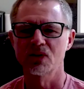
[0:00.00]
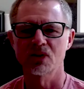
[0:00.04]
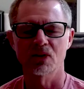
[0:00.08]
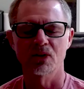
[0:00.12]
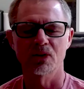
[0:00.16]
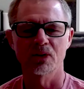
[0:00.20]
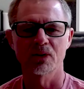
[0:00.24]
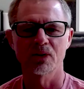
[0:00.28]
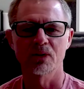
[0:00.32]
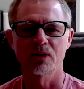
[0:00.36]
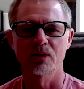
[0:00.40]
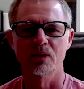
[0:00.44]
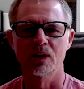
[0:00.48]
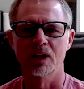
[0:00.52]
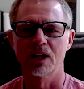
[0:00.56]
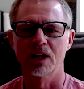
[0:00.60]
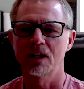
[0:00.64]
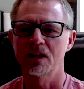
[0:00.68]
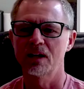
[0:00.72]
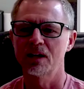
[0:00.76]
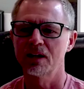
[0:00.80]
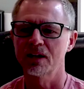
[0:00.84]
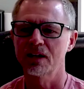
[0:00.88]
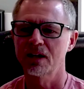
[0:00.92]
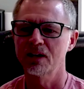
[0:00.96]
So
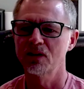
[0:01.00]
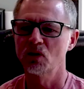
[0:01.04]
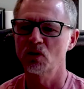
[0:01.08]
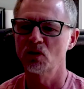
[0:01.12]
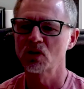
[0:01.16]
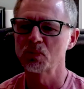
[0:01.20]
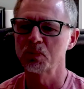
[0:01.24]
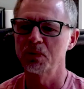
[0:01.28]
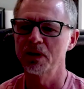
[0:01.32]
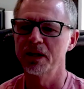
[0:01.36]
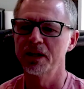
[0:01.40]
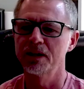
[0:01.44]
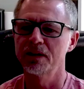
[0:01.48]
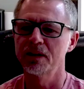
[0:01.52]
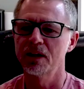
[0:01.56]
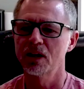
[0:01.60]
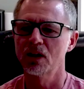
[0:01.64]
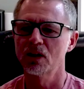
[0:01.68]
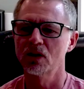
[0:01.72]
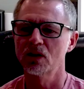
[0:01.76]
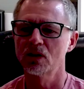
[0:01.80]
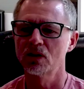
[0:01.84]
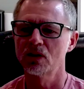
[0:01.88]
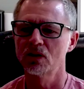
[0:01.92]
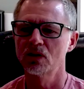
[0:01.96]
can you explain a
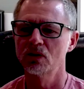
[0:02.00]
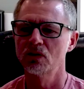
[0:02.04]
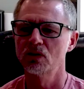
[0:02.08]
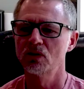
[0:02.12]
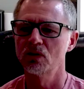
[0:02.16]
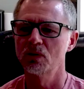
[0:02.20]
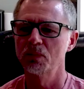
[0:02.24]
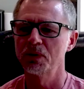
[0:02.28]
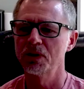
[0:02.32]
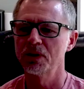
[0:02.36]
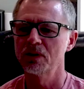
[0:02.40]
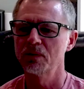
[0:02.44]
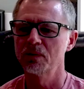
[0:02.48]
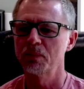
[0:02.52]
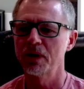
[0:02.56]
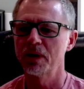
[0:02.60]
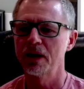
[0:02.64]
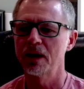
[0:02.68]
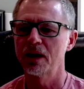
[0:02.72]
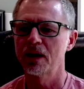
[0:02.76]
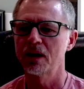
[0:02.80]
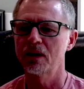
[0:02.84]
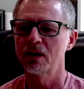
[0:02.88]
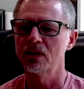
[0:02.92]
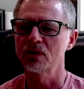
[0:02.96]
little bit
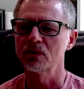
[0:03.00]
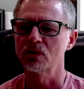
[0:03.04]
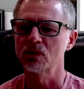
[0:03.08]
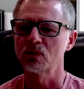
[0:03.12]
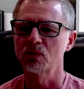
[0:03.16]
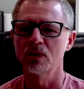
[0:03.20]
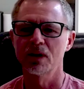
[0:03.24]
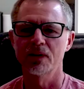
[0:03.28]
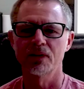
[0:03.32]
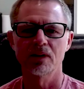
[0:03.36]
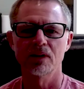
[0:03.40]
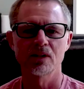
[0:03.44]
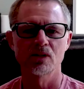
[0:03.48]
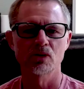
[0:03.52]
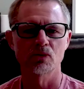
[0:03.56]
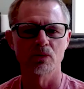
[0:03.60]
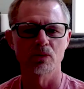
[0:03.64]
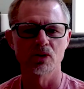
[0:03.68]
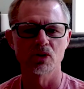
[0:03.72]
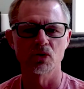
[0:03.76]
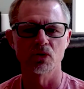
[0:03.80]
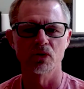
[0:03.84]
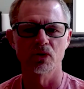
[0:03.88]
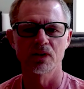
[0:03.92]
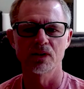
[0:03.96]
about what these
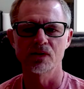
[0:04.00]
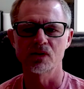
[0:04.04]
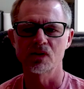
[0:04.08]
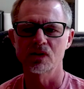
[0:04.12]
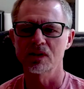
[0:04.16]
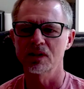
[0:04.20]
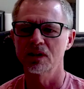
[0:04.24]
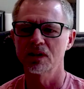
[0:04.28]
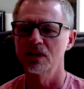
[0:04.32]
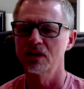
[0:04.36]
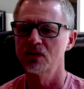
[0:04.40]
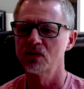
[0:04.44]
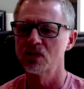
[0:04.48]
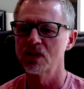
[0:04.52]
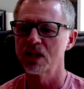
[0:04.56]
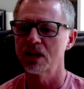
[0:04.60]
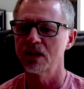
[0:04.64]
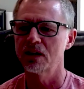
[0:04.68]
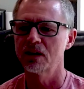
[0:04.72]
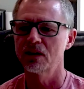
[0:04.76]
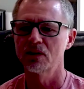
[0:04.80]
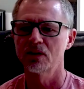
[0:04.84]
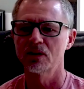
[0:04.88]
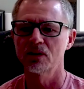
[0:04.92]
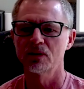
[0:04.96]
retreats
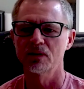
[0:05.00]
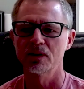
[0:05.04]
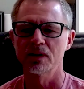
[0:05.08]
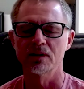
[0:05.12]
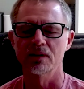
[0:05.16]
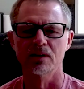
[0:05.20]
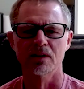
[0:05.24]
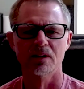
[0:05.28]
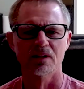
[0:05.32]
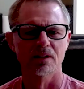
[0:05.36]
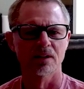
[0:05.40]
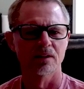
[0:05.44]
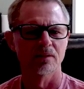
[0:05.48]
entail and